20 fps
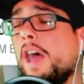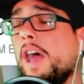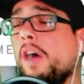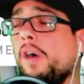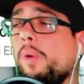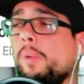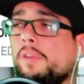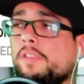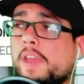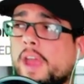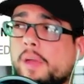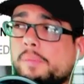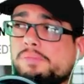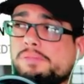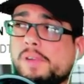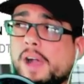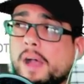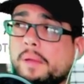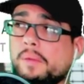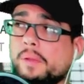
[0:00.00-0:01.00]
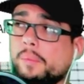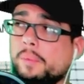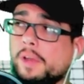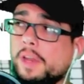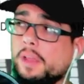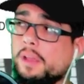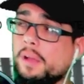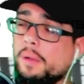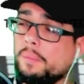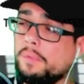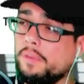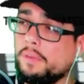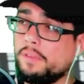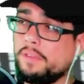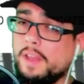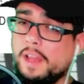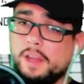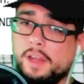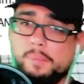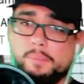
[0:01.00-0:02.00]
I always have a problem when it comes to
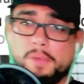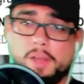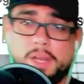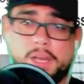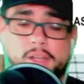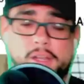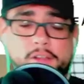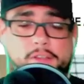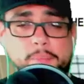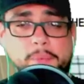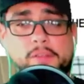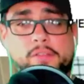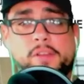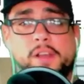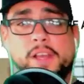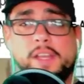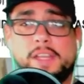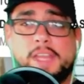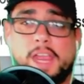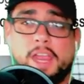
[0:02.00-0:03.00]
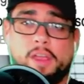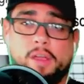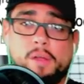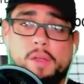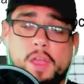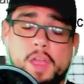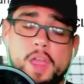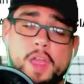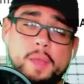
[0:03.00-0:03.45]
sending money, especially there,